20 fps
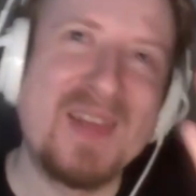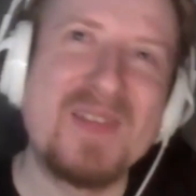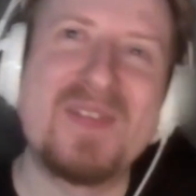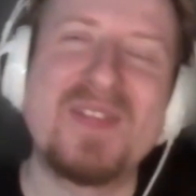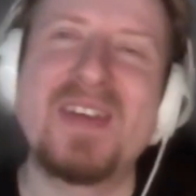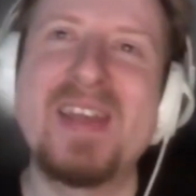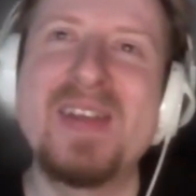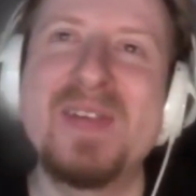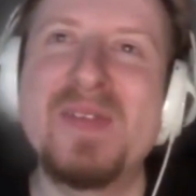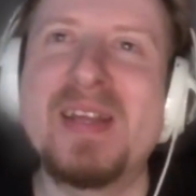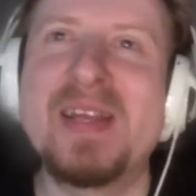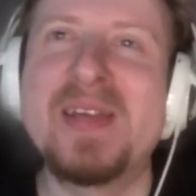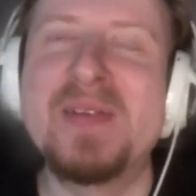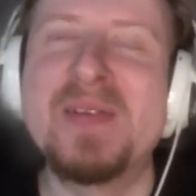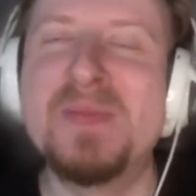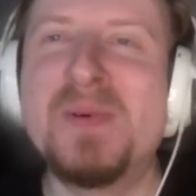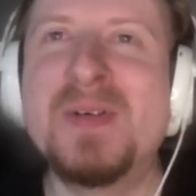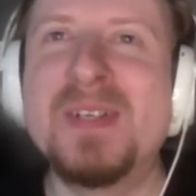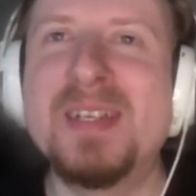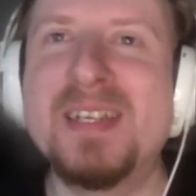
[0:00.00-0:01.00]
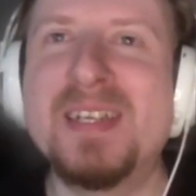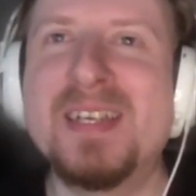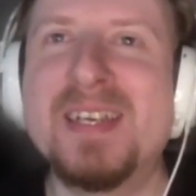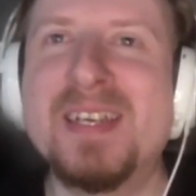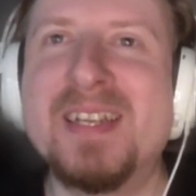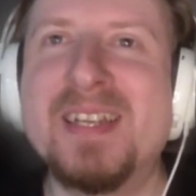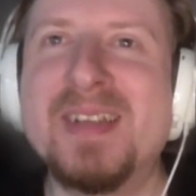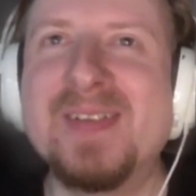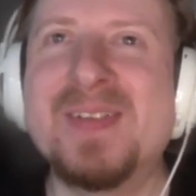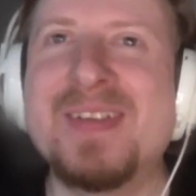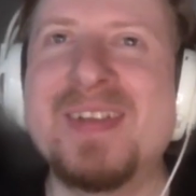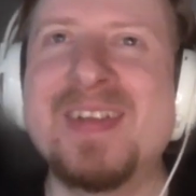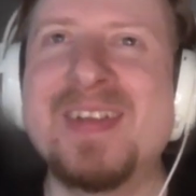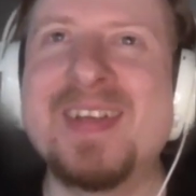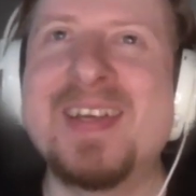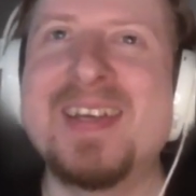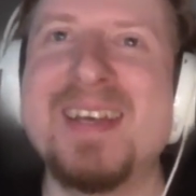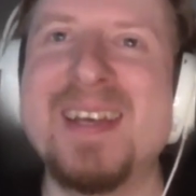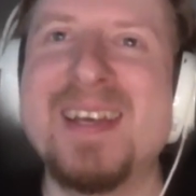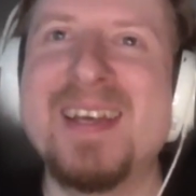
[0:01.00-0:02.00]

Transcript: like fucking Rick and Morty again.